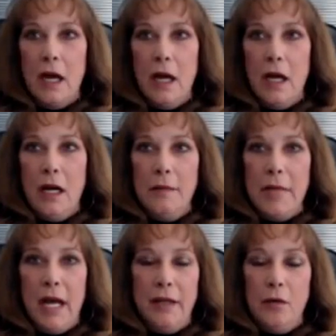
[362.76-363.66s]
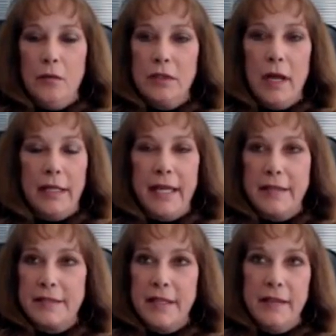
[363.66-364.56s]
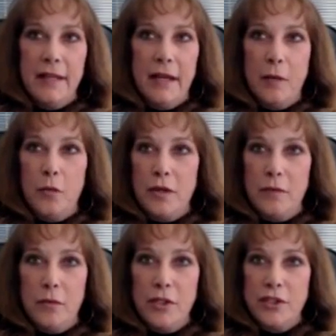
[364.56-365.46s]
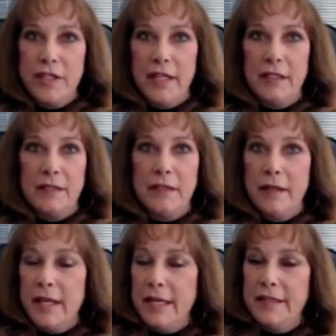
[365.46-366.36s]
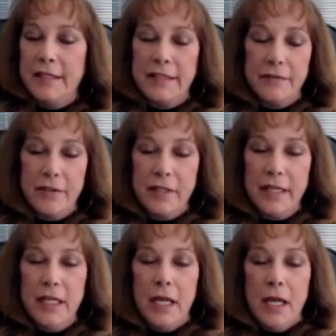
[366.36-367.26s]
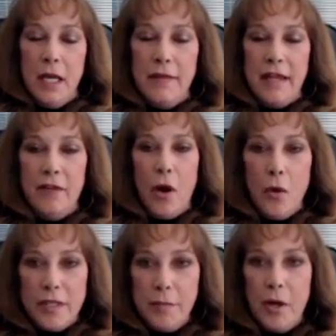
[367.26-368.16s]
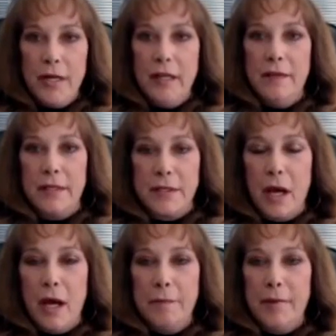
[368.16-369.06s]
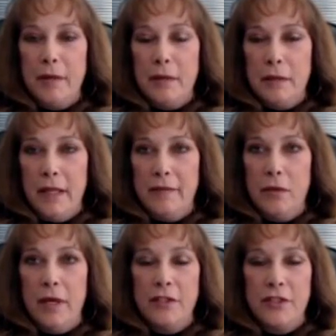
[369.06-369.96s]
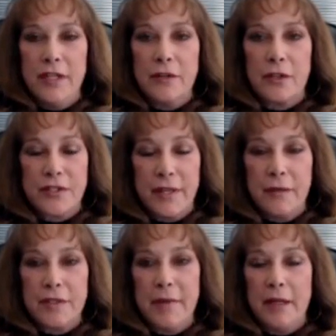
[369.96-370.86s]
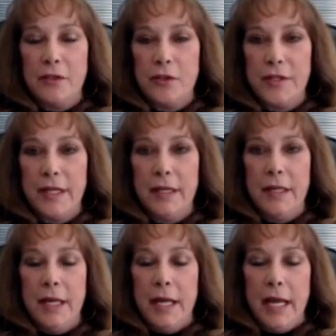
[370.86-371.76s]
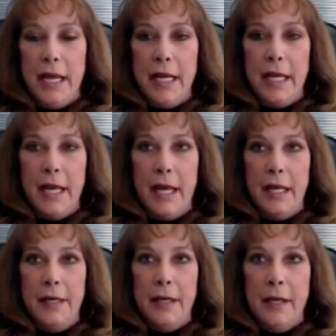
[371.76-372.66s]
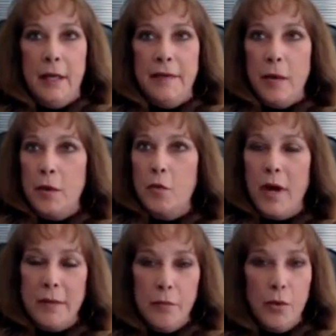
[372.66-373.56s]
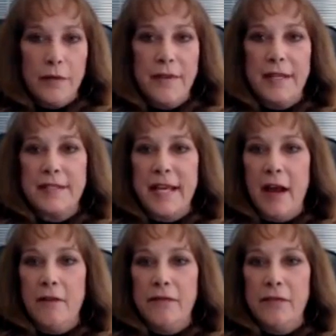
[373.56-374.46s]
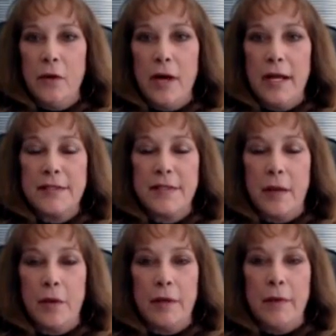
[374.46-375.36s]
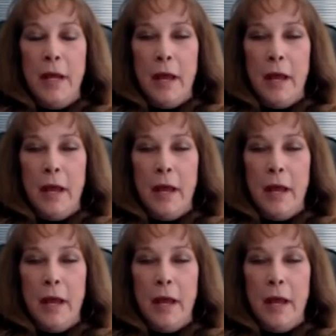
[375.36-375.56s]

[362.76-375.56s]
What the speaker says: I can't say that I would have wished they'd done anything differently. They've always brought in the top level engineers, our sales manager did, and they would whiteboard things out for us. They would